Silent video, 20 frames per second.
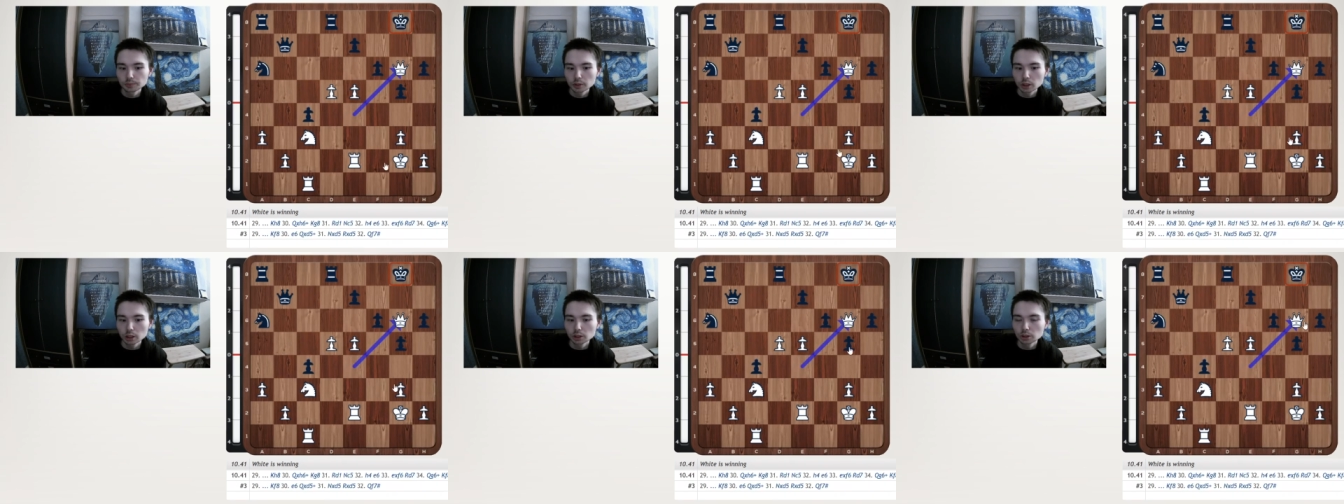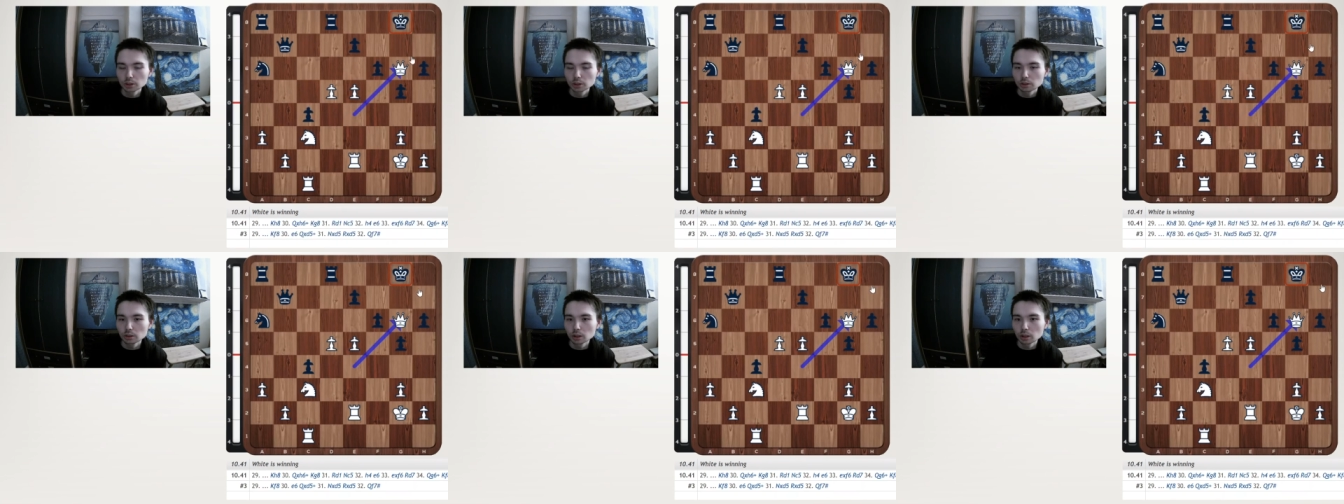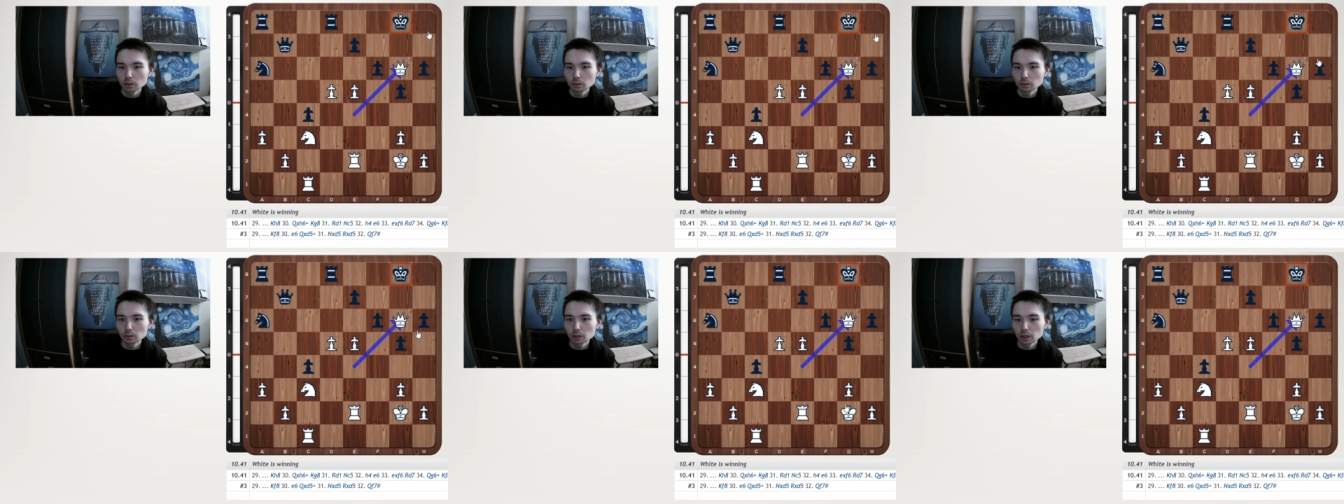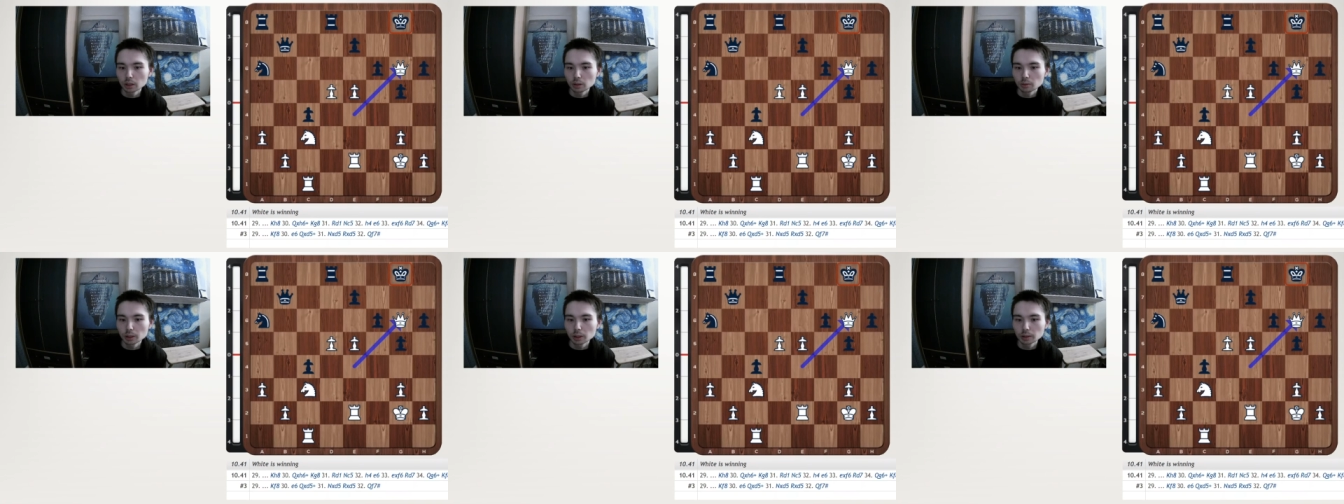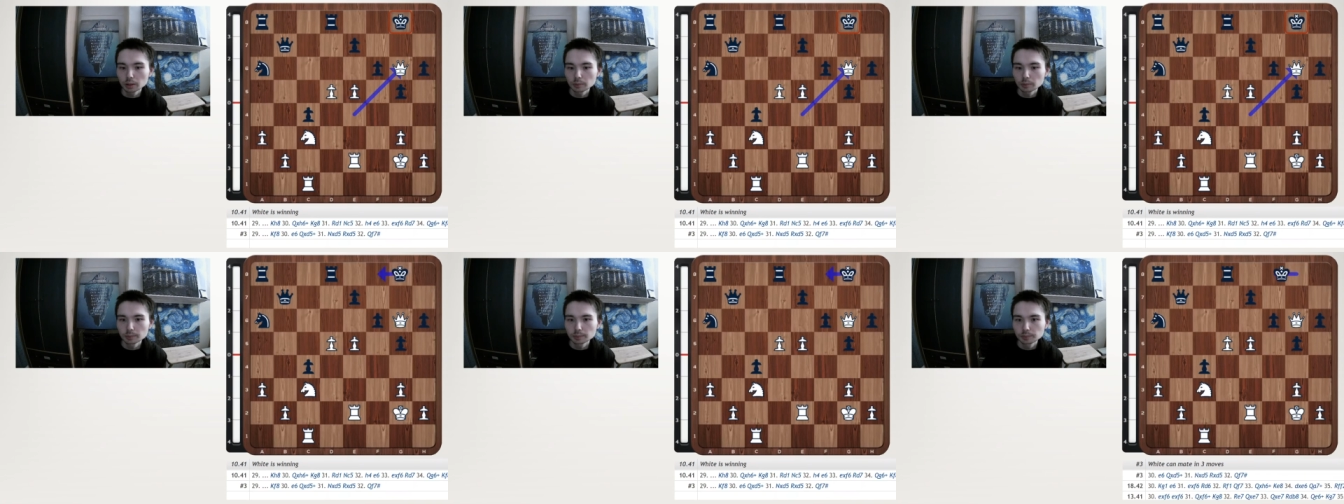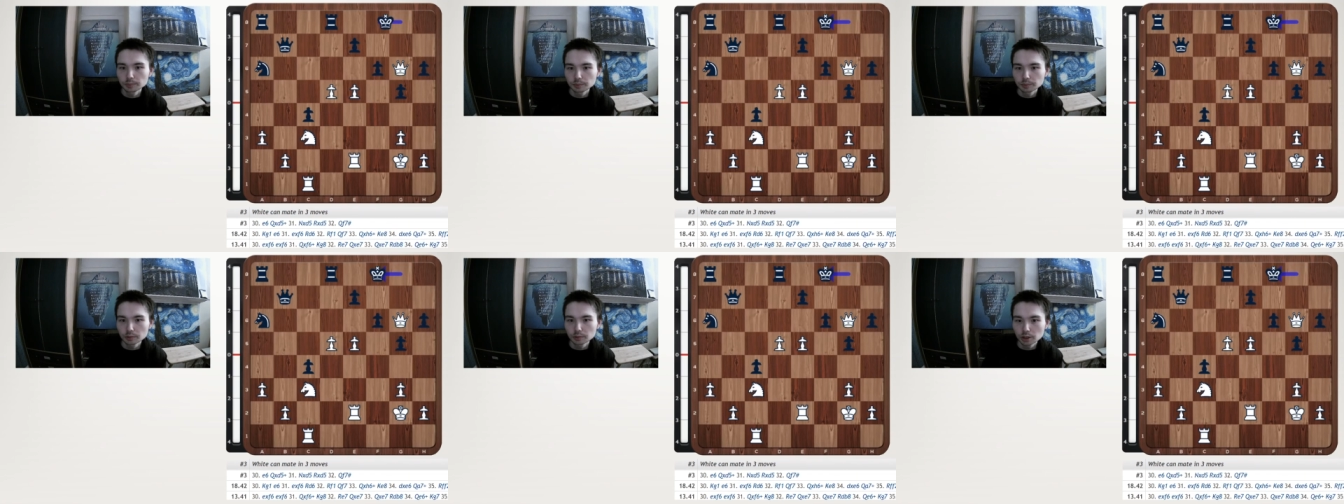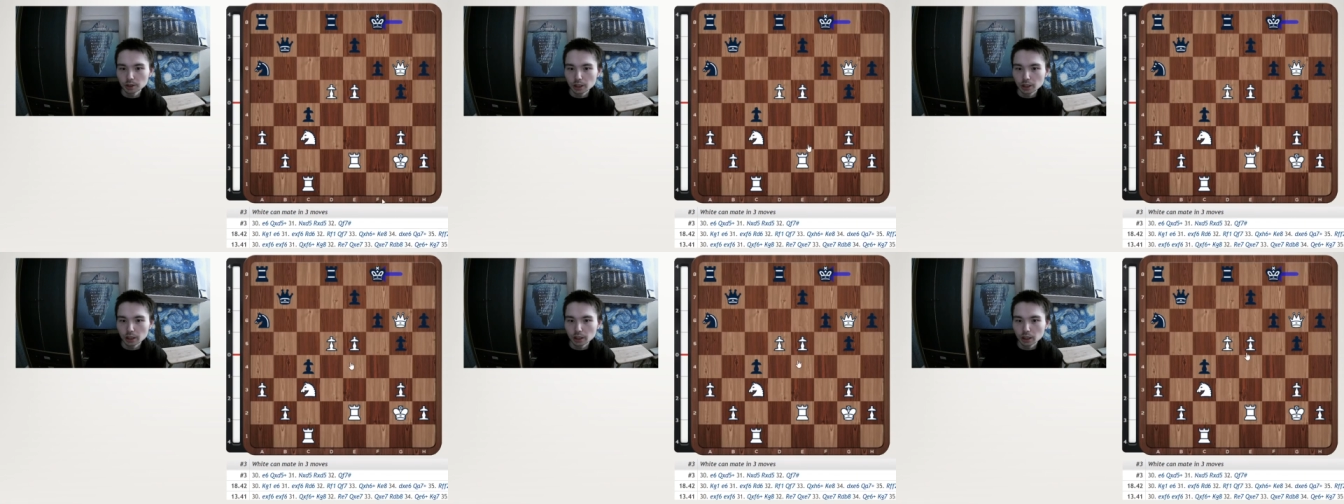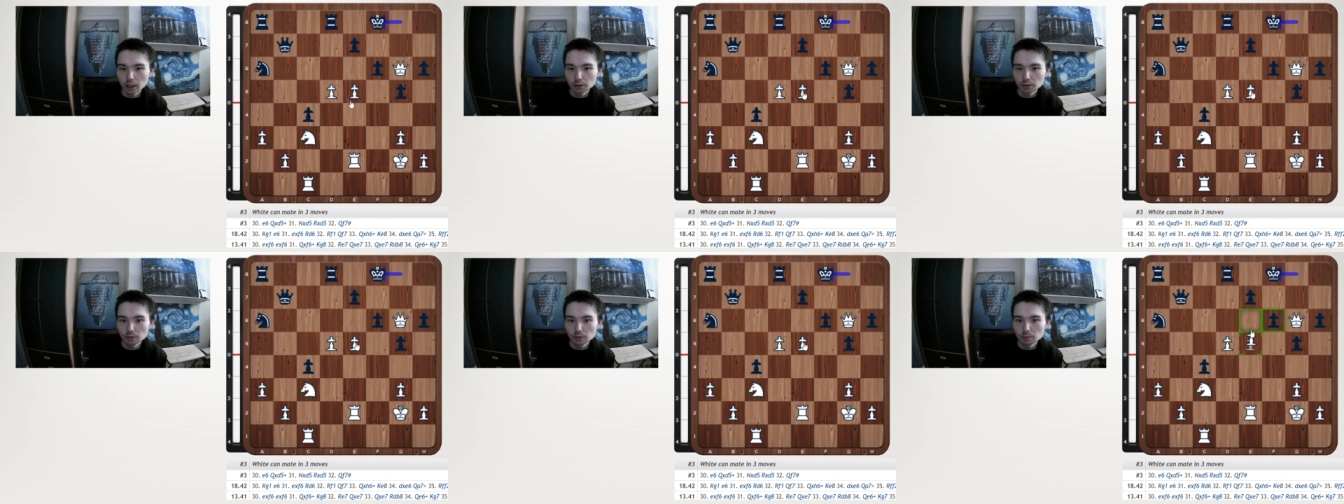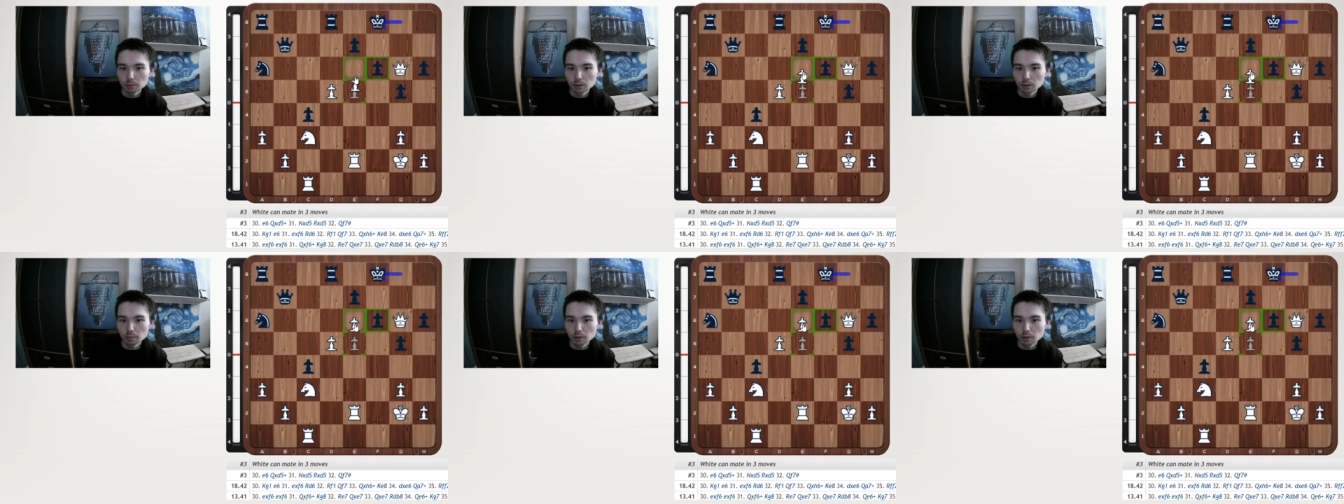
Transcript: He should go the other way. And here I should have